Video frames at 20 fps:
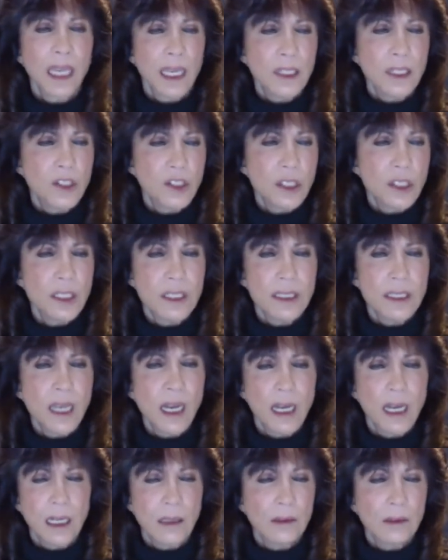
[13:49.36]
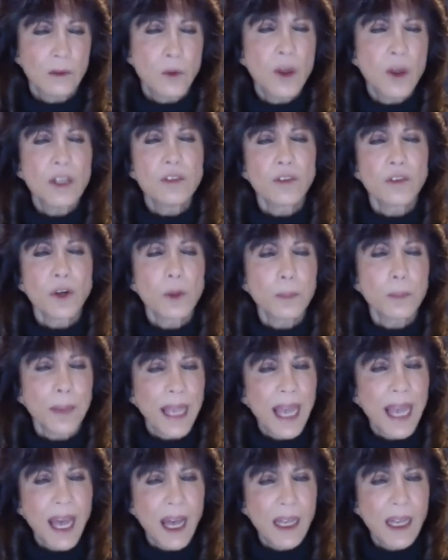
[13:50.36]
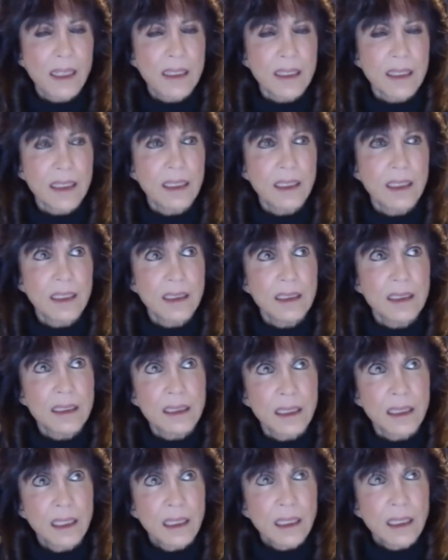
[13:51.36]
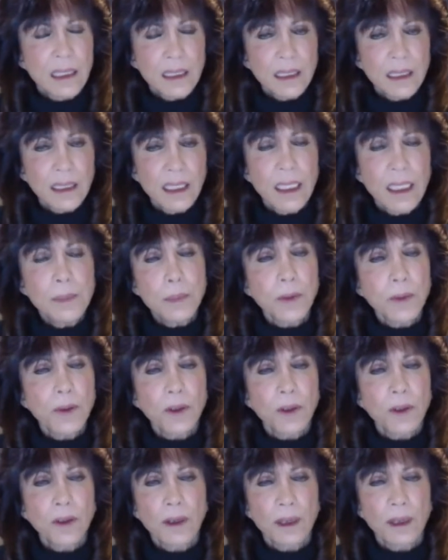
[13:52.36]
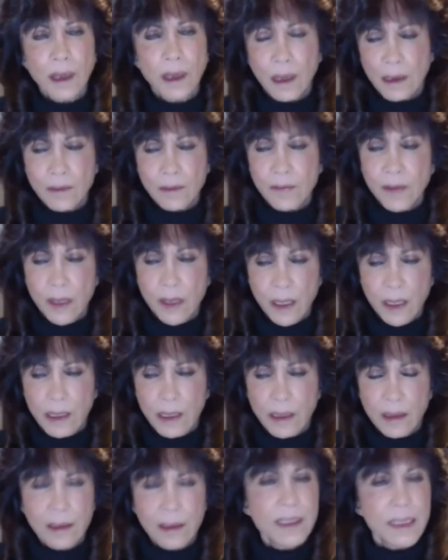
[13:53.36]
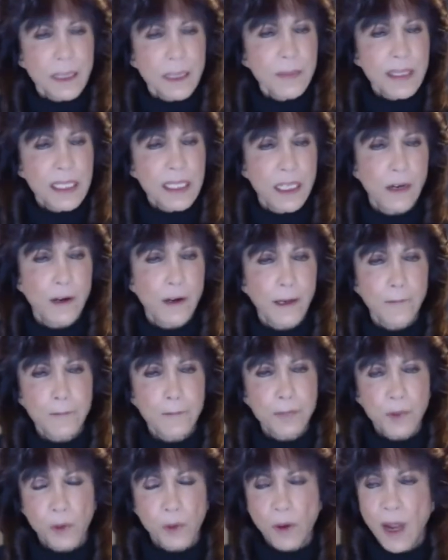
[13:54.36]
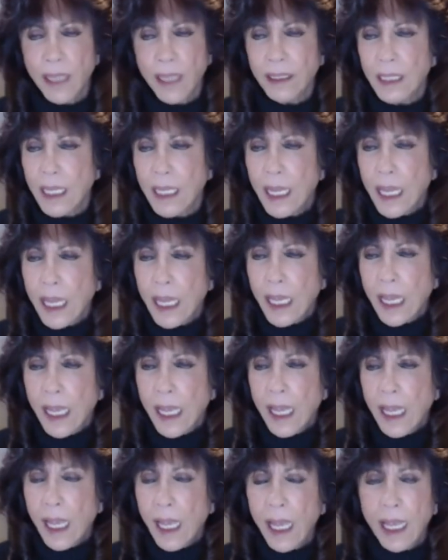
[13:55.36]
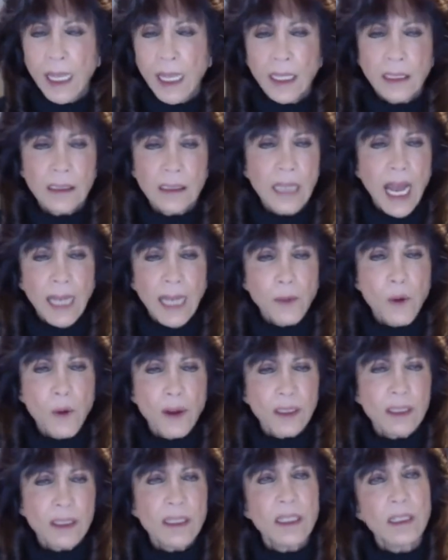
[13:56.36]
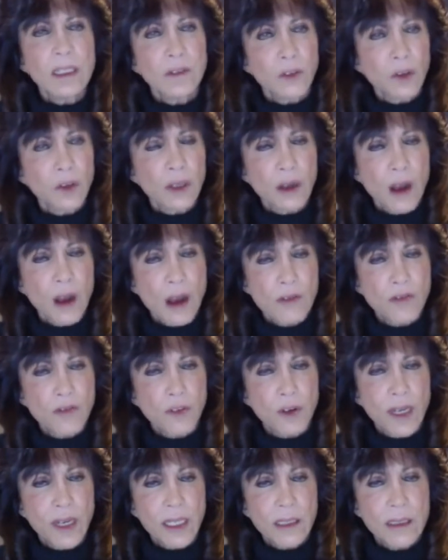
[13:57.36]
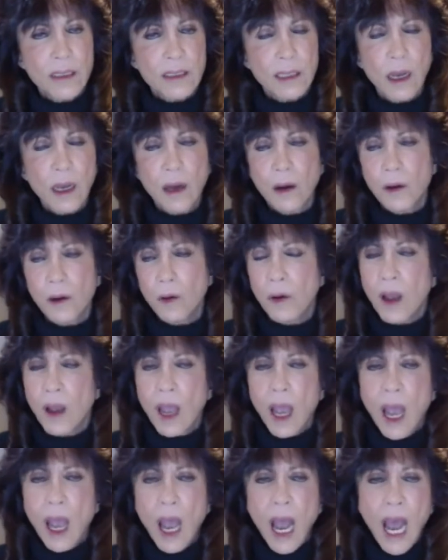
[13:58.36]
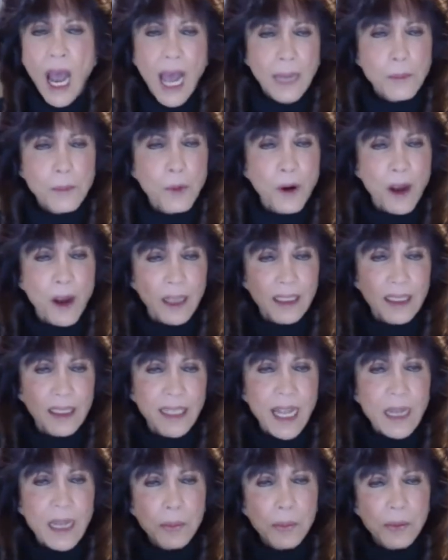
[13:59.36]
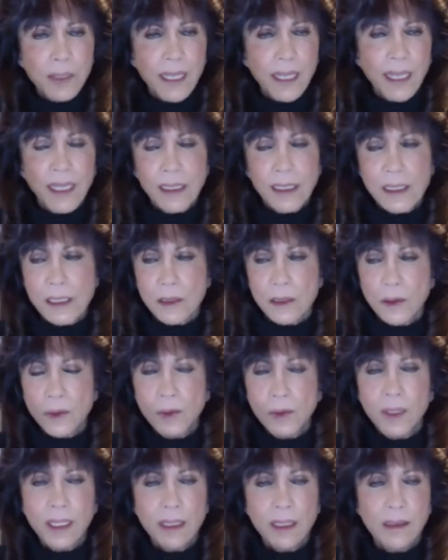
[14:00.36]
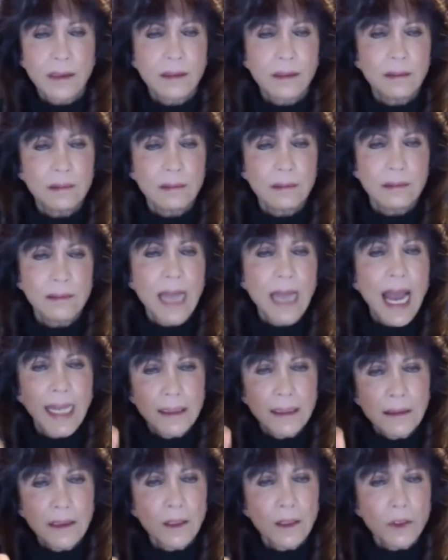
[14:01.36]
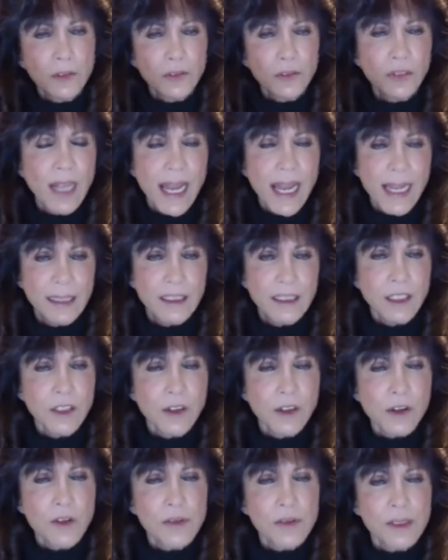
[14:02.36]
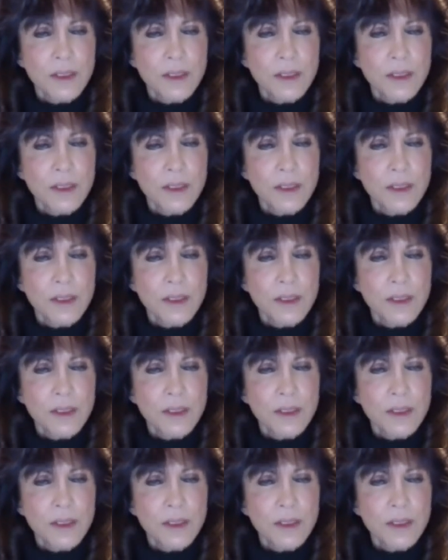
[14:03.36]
she's one of her paths is keeper of the cemetery, right? And I wanted to give her an offering, so I brought an eggplant with 9 little flags. You know those